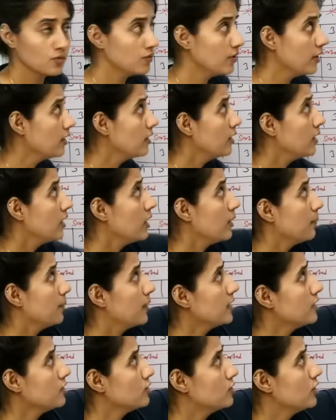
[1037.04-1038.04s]
Fine.
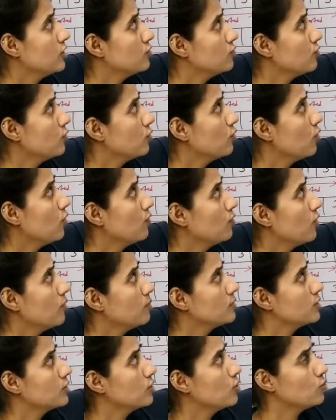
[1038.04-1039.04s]
Because this would go
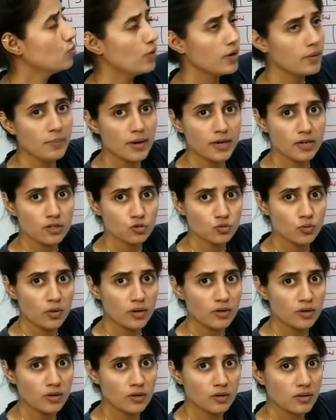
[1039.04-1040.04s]
from 0 to n minus
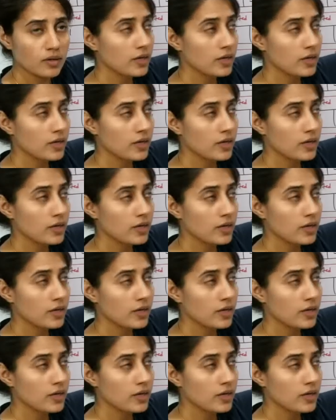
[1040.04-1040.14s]
1.